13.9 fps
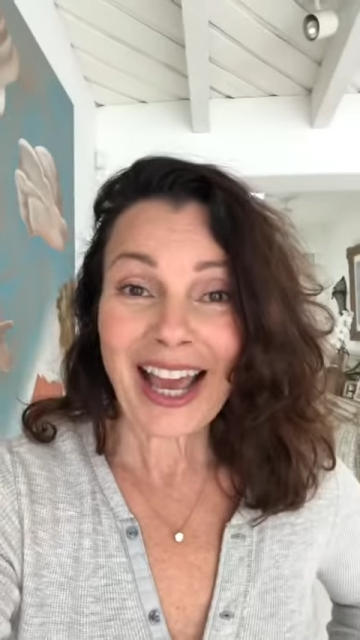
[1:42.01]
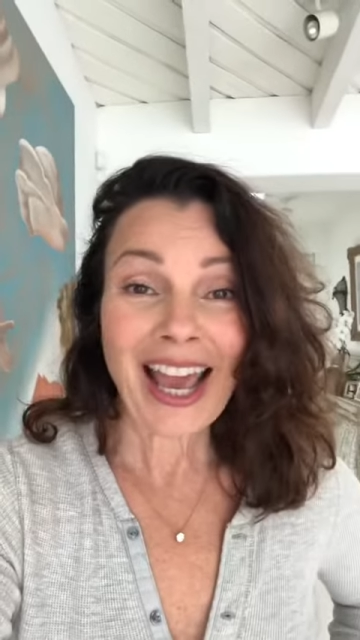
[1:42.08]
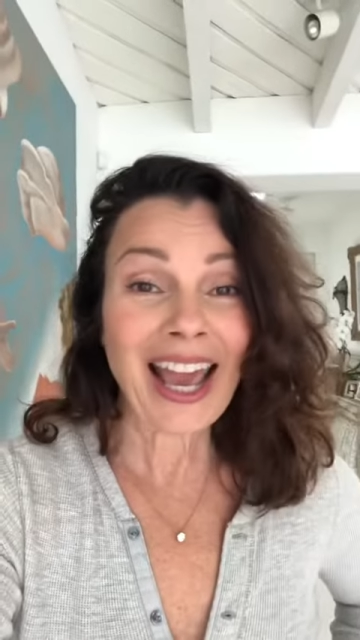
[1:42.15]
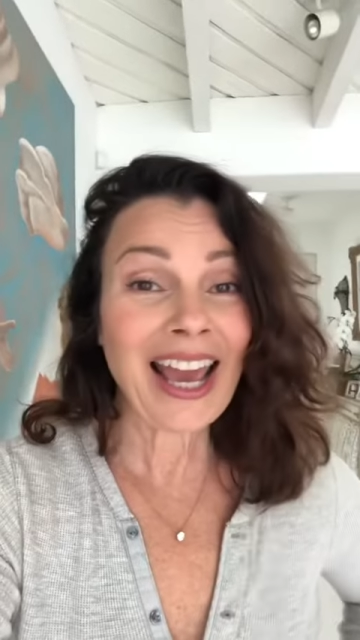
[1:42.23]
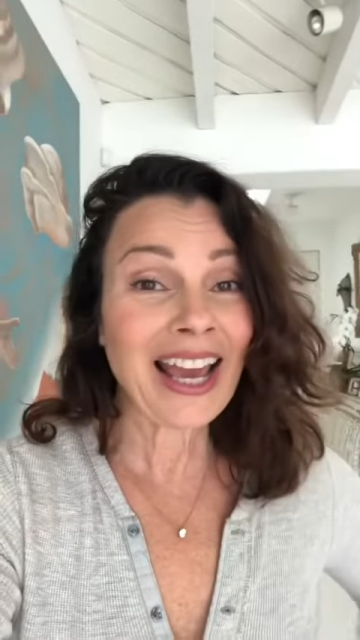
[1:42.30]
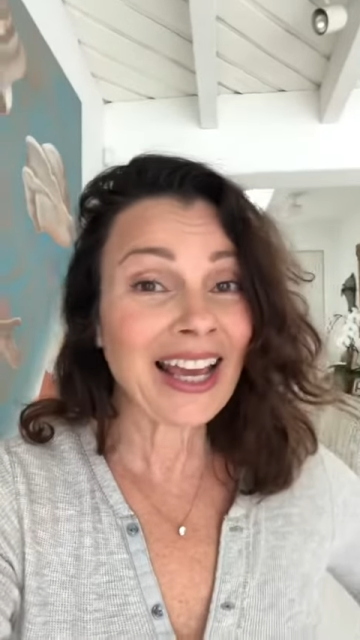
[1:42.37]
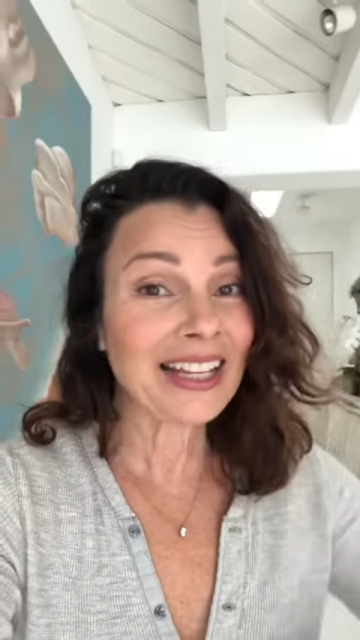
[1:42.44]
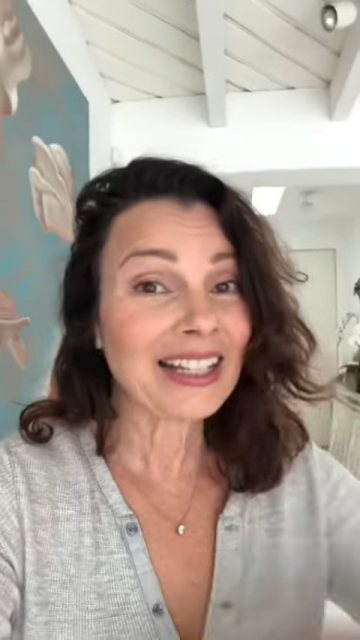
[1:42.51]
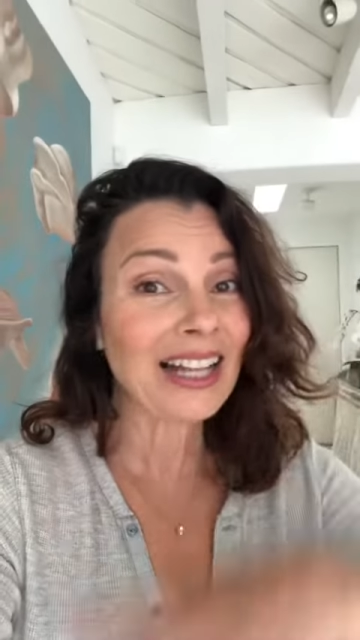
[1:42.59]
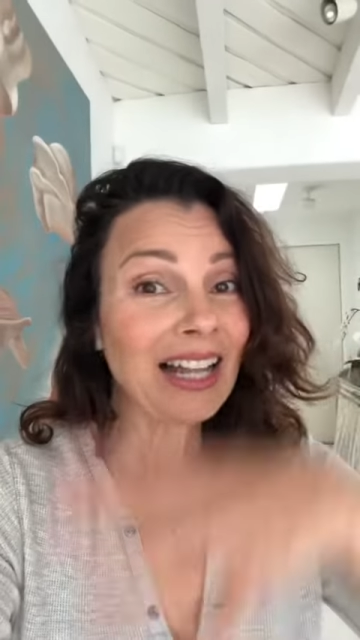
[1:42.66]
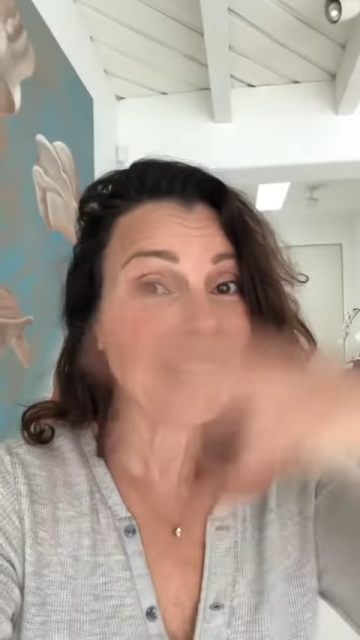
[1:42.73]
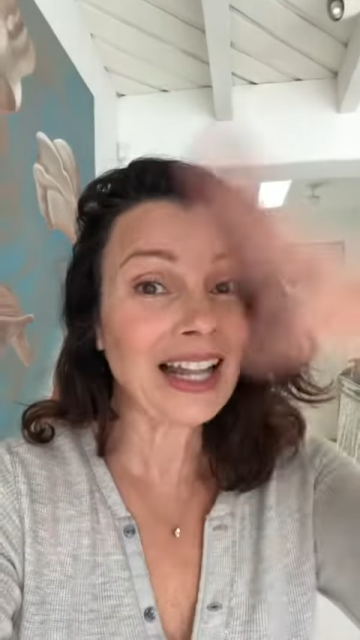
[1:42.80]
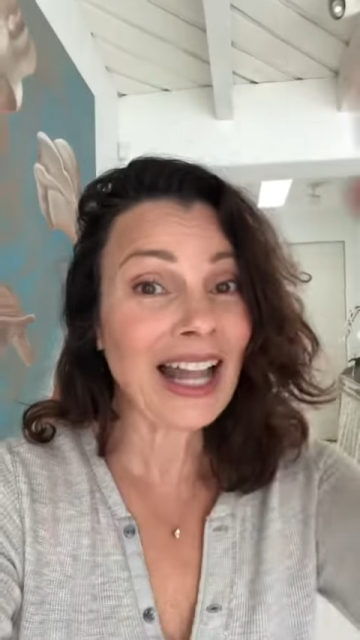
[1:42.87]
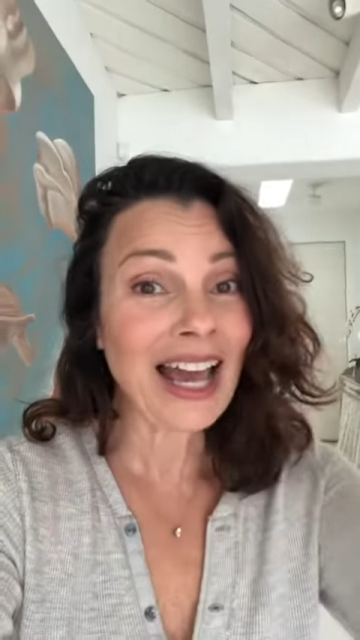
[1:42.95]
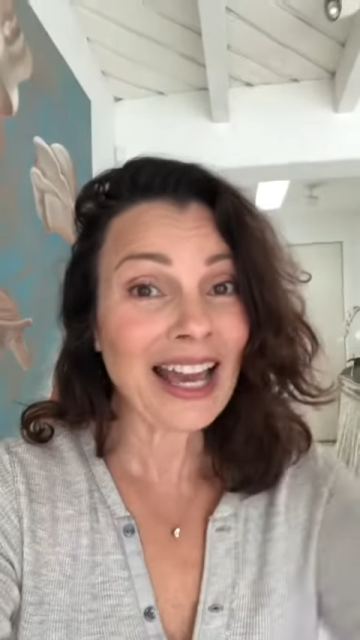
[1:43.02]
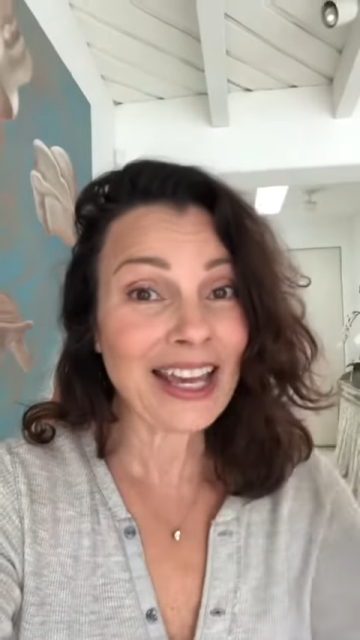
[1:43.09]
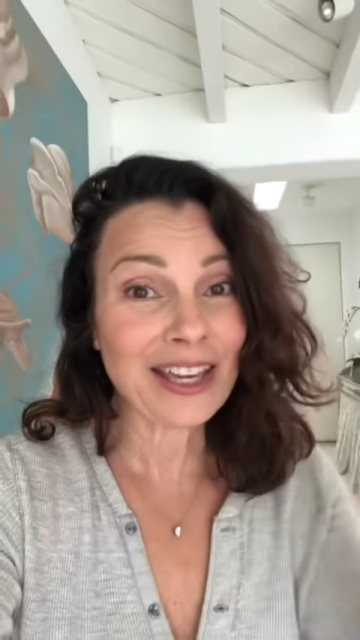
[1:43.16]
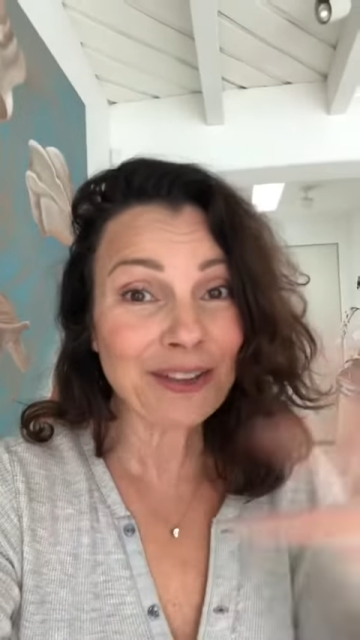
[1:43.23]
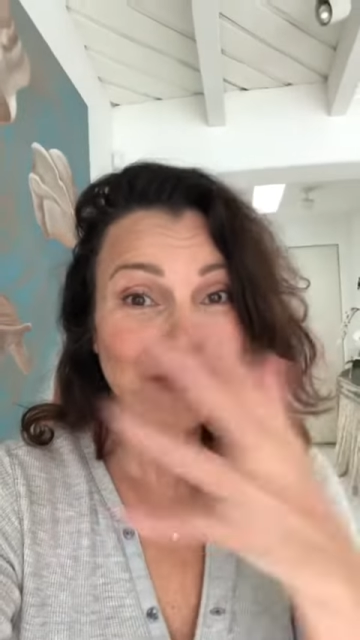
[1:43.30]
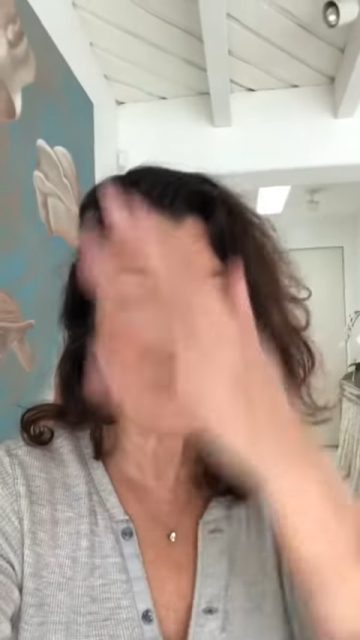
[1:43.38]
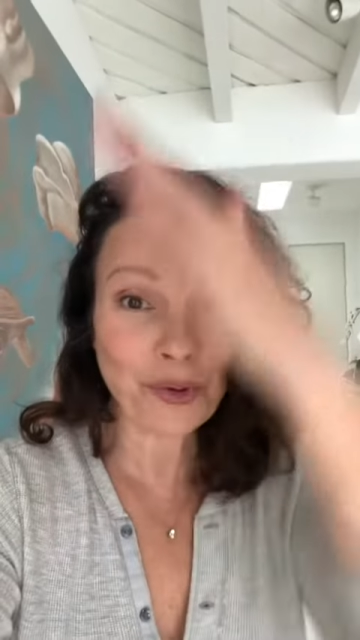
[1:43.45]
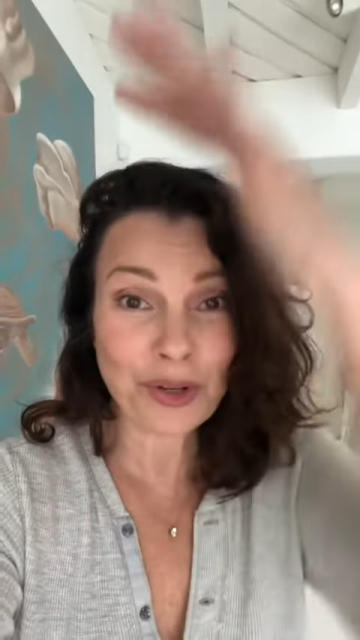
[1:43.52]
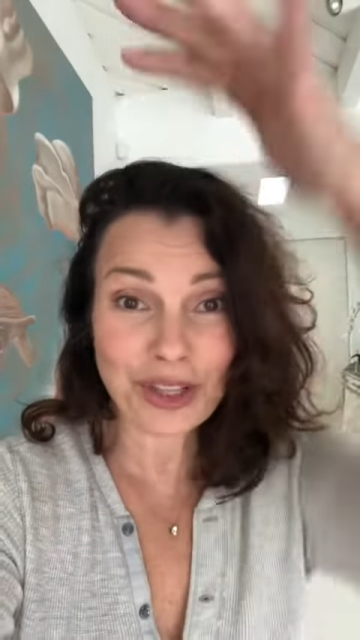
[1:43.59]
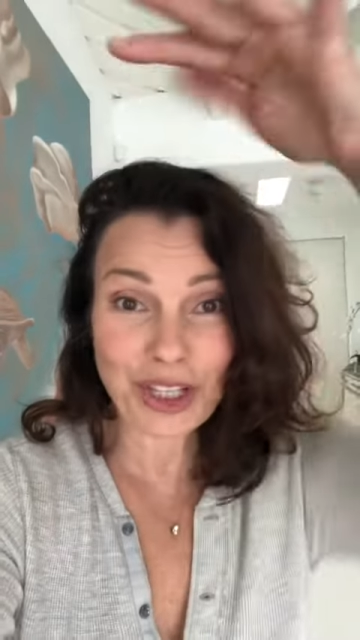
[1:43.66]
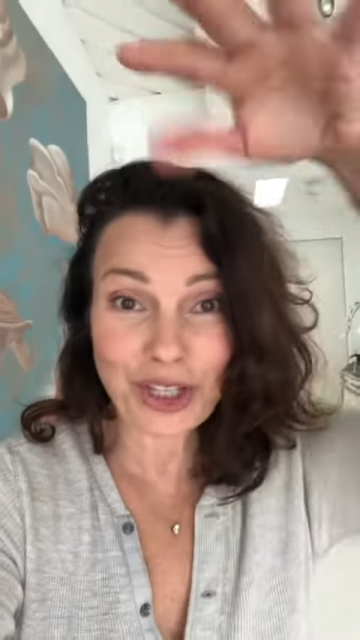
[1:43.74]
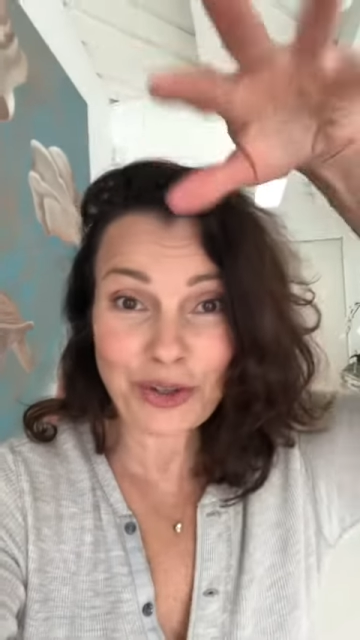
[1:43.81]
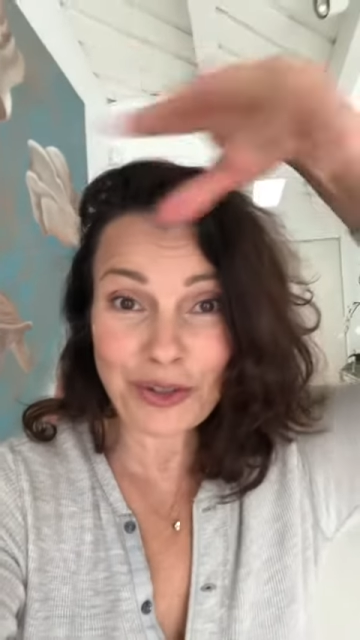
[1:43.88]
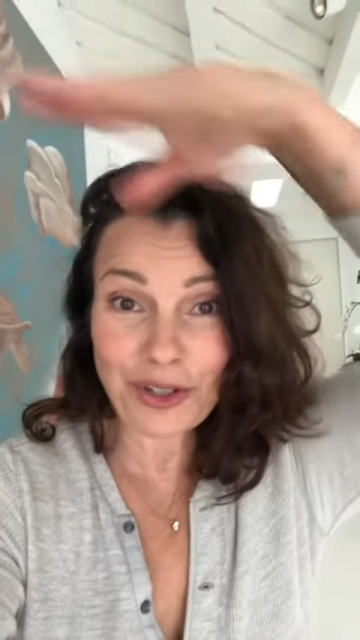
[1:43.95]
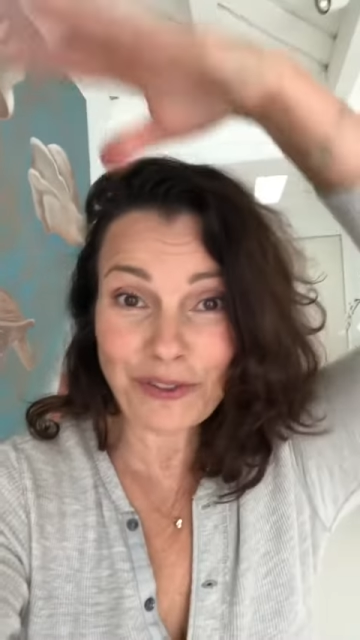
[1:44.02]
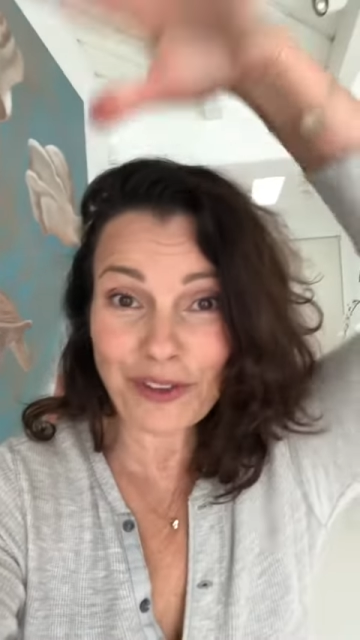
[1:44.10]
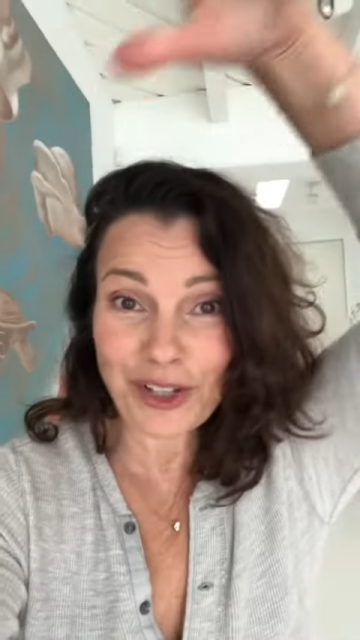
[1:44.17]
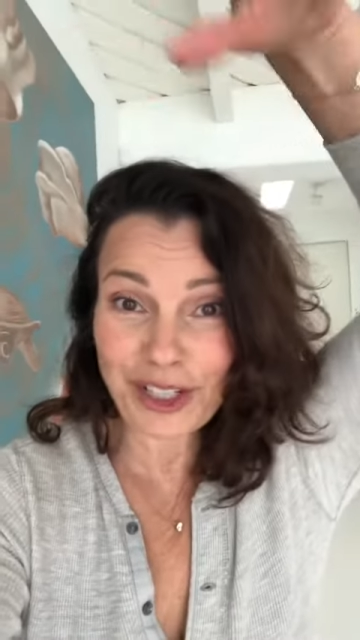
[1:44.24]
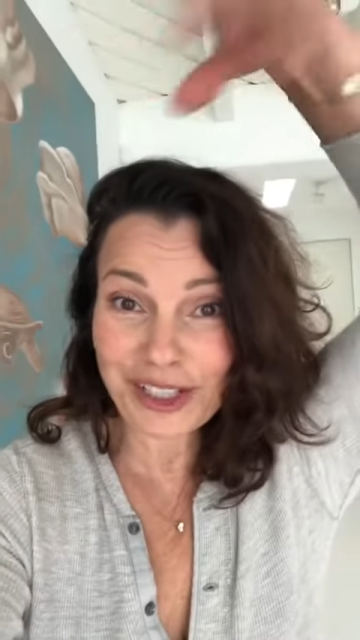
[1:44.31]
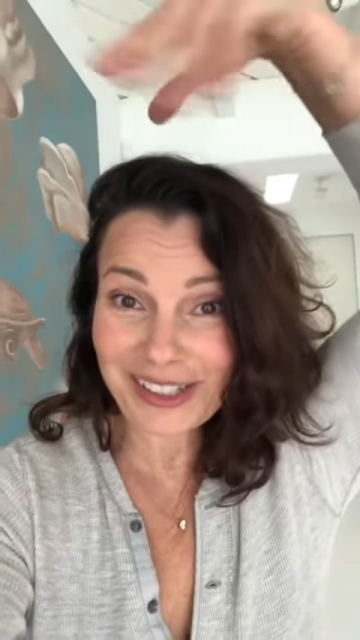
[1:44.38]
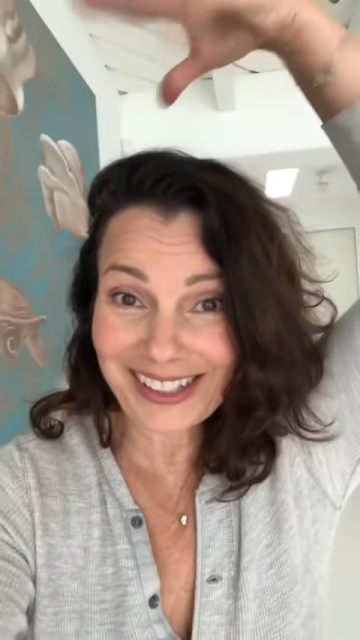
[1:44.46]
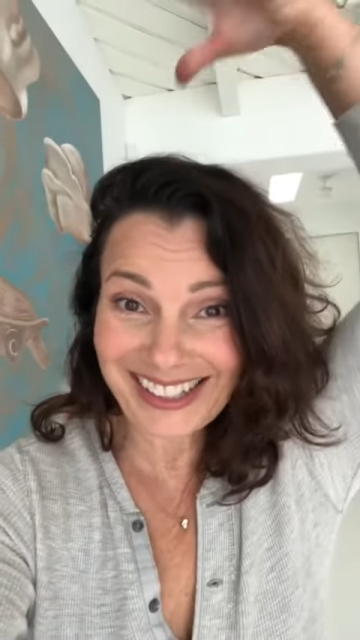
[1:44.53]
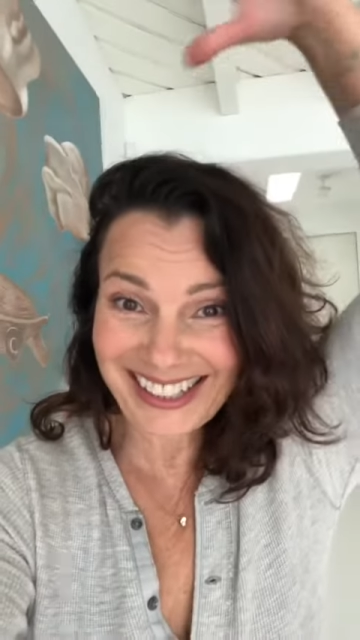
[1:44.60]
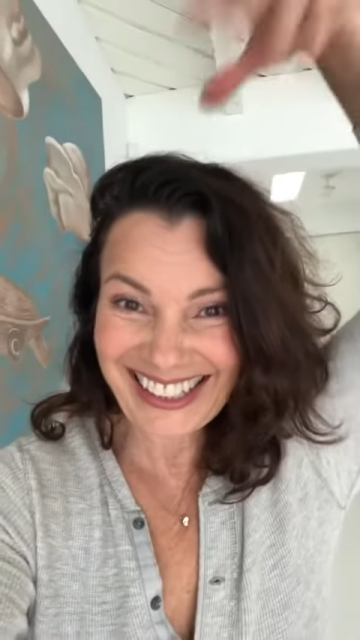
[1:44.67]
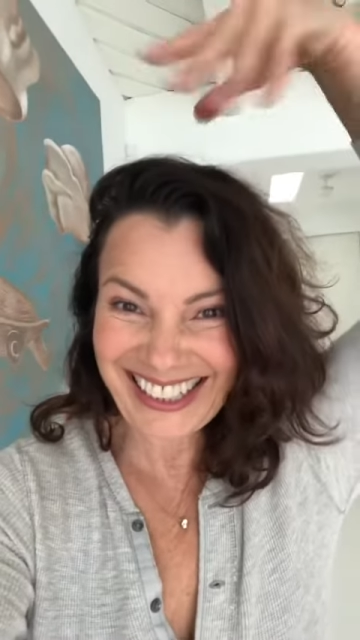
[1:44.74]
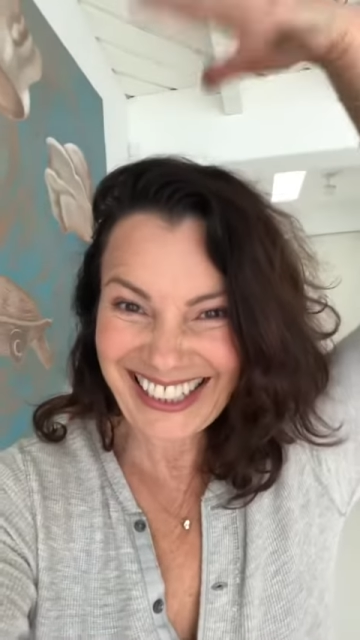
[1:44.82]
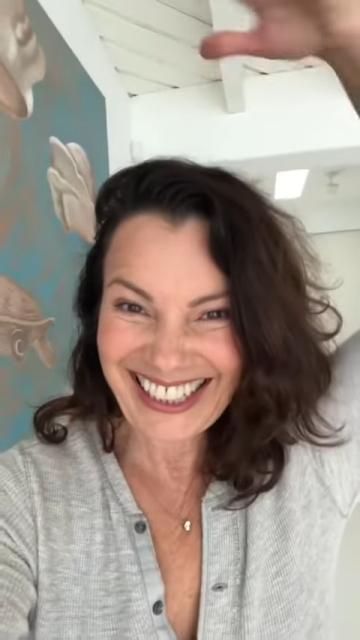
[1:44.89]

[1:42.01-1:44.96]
And life or the universe